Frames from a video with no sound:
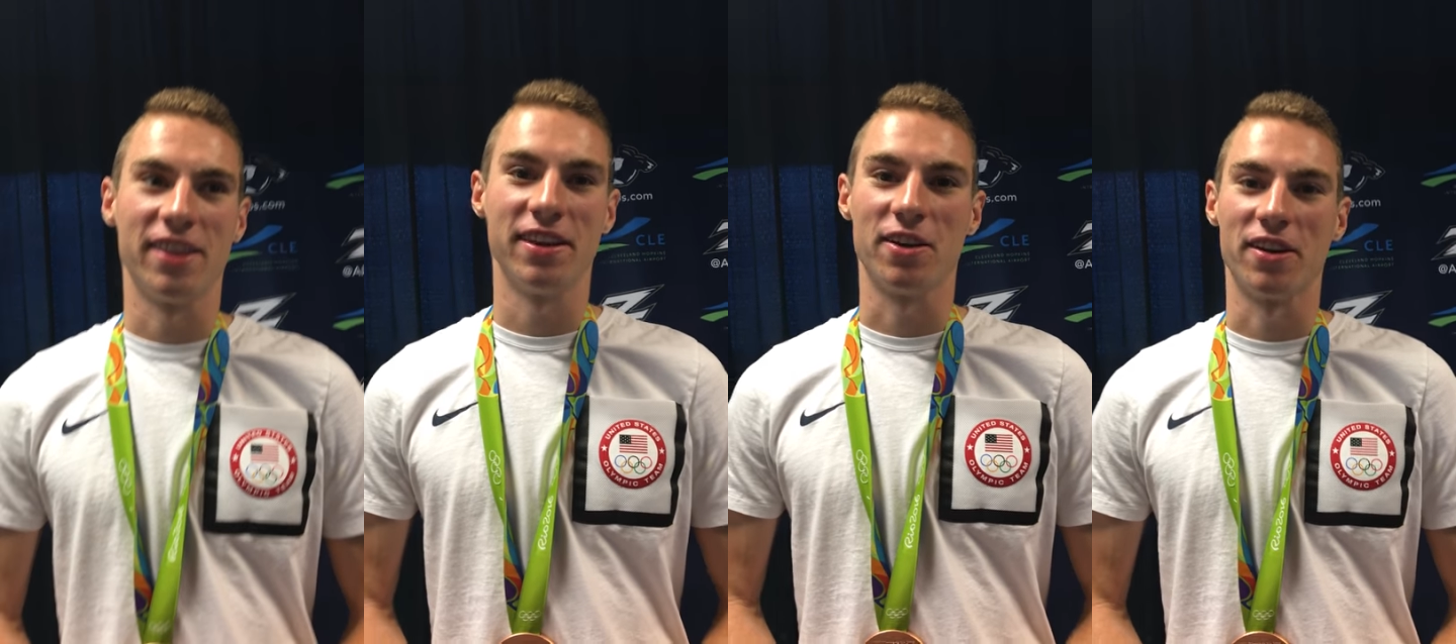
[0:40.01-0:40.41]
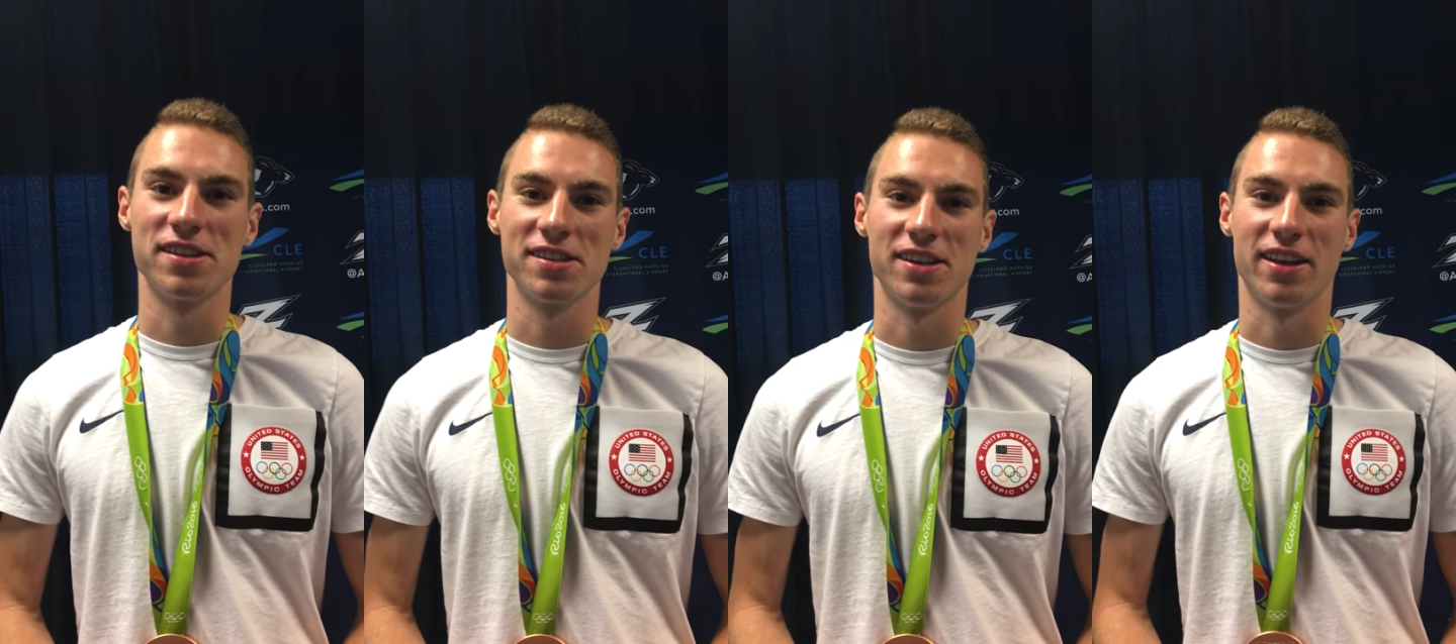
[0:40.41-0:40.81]
I think
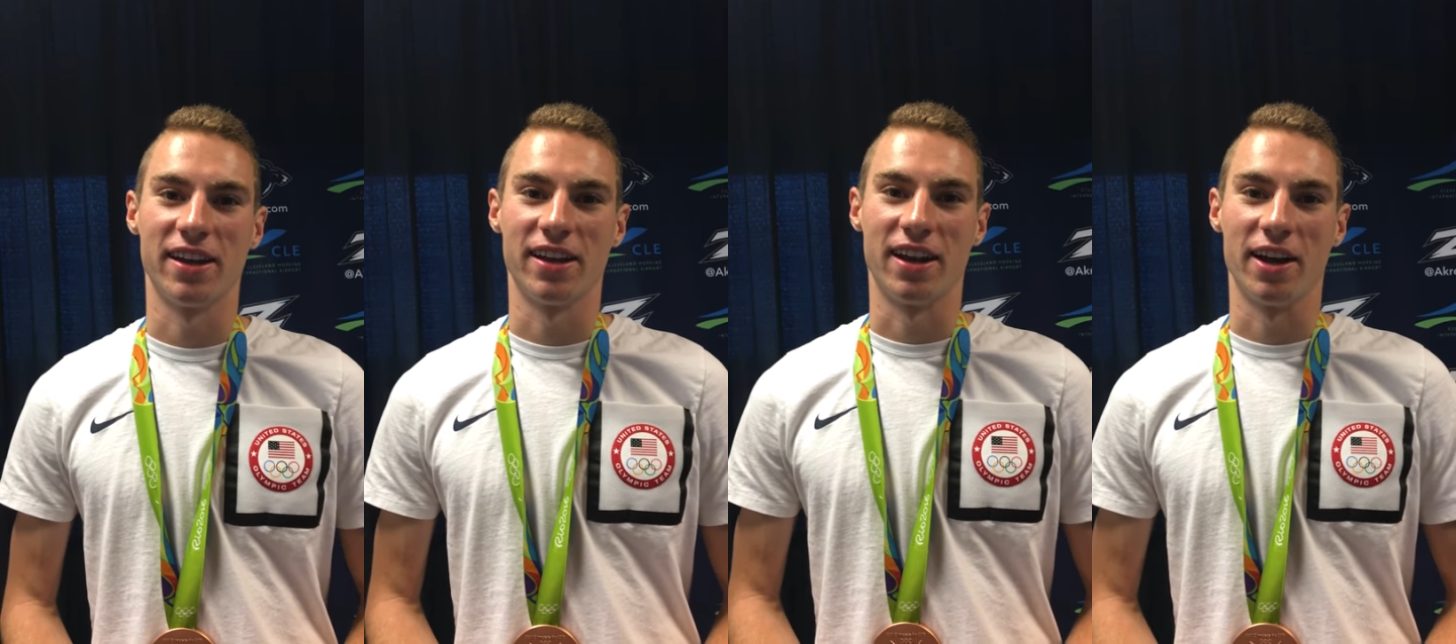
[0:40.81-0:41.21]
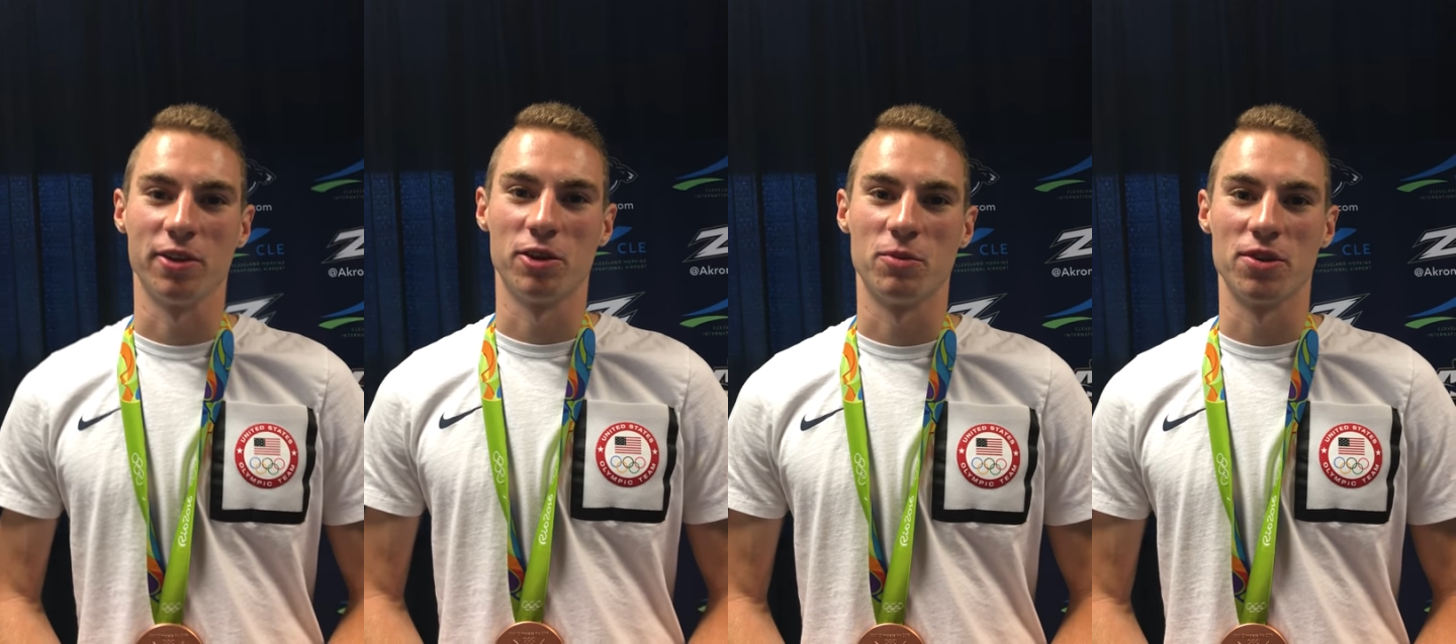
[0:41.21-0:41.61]
honestly that I
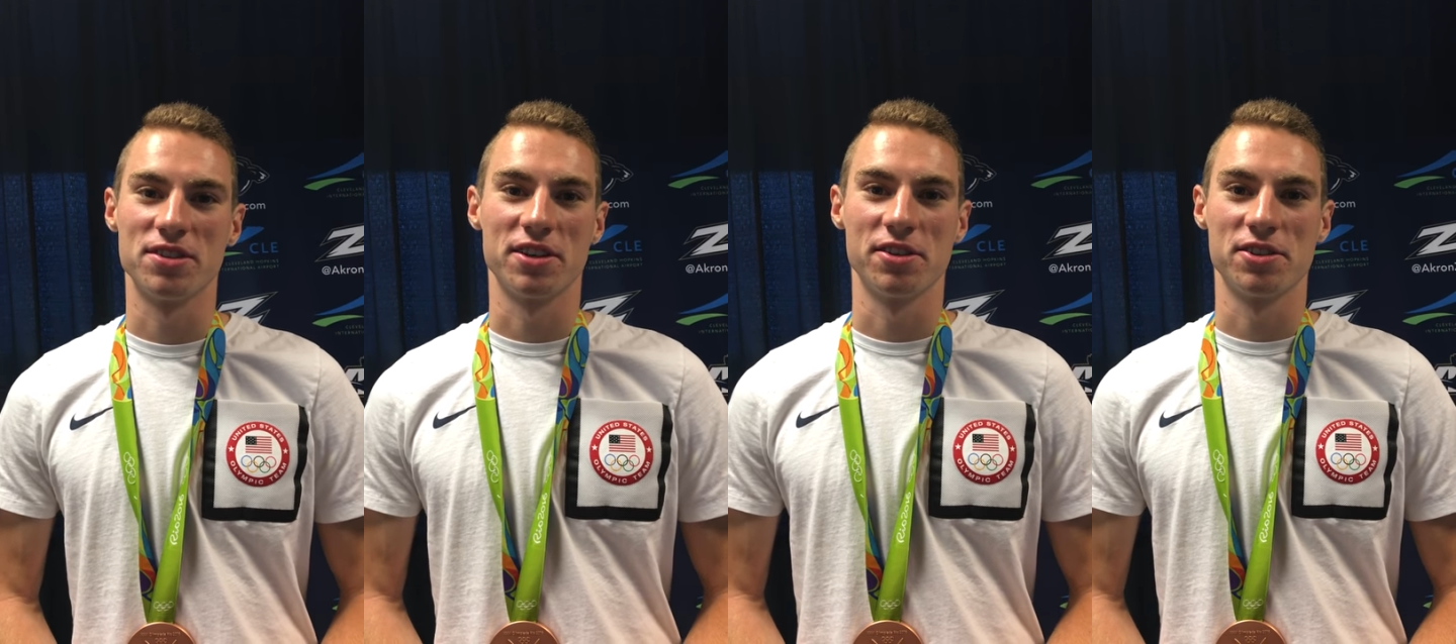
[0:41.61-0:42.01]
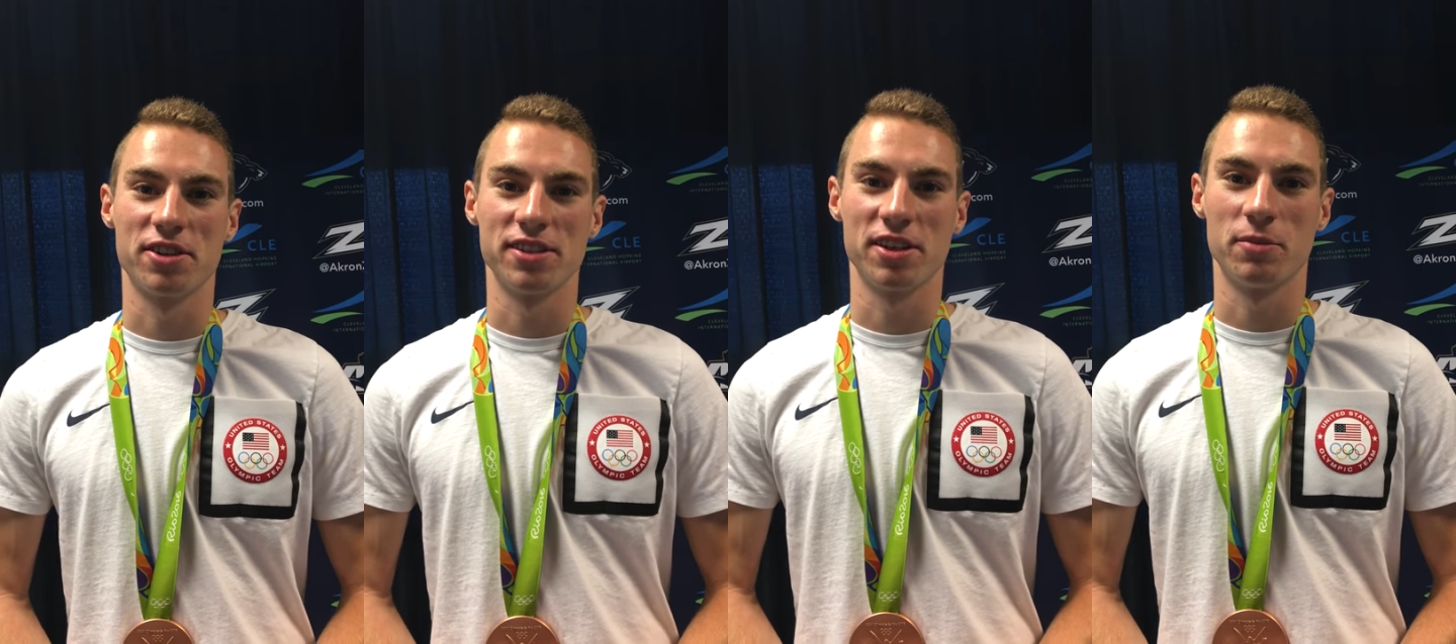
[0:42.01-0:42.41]
learned more skills and
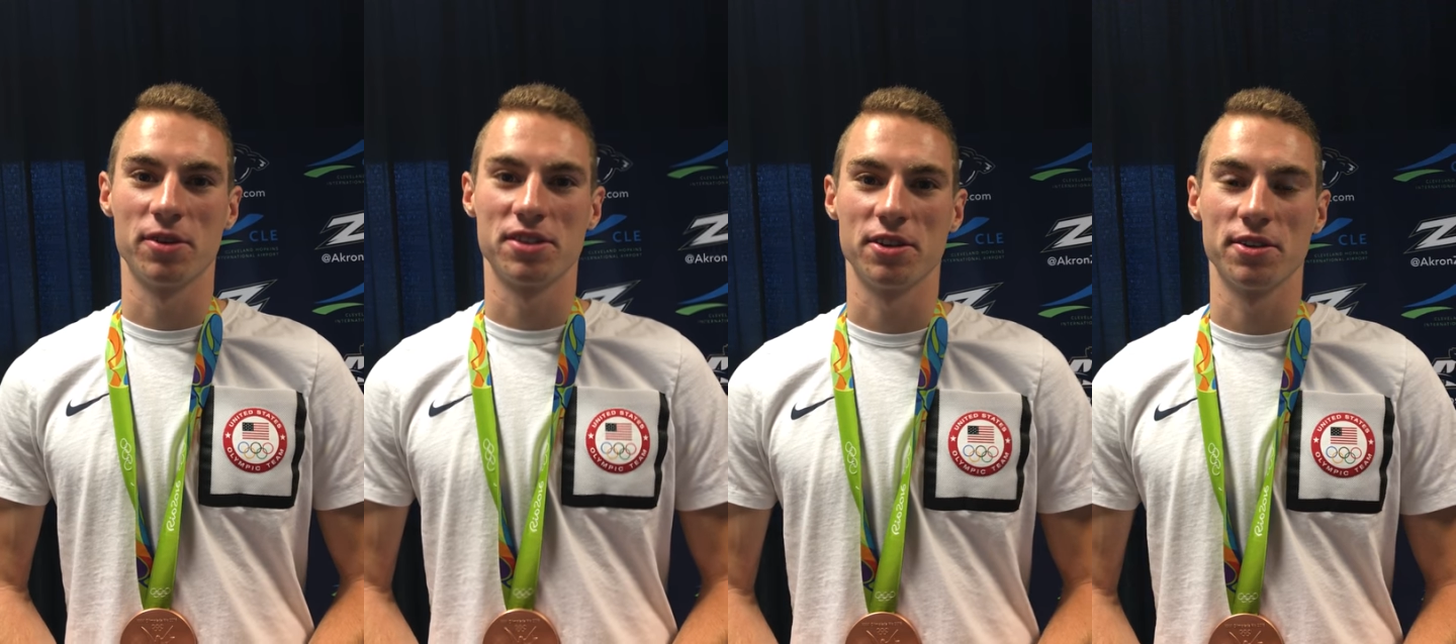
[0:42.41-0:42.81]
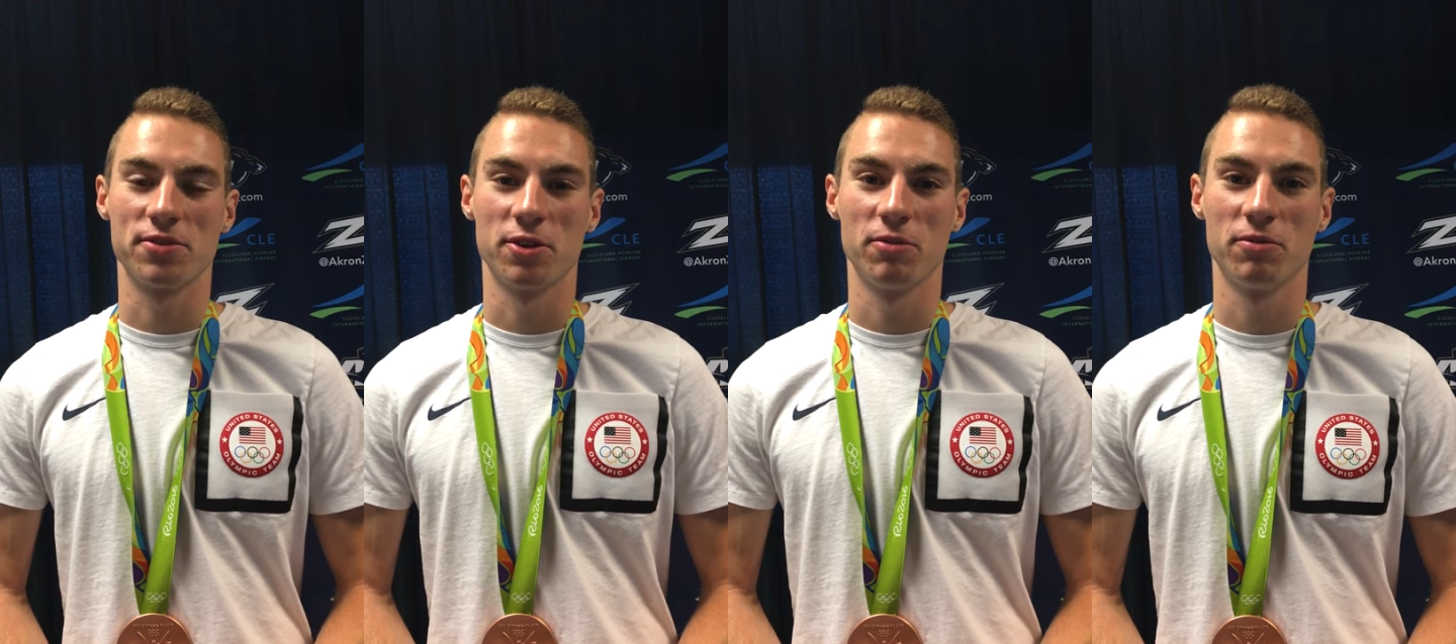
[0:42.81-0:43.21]
translated more skills
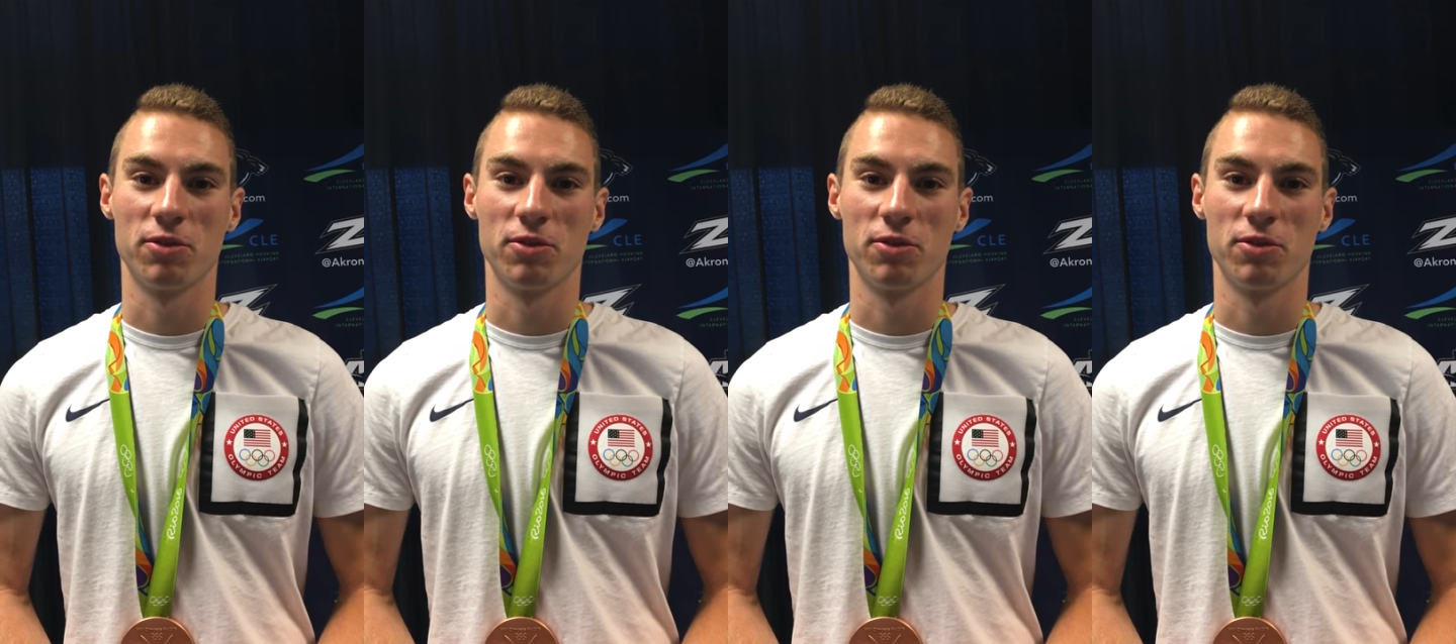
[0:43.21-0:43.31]
from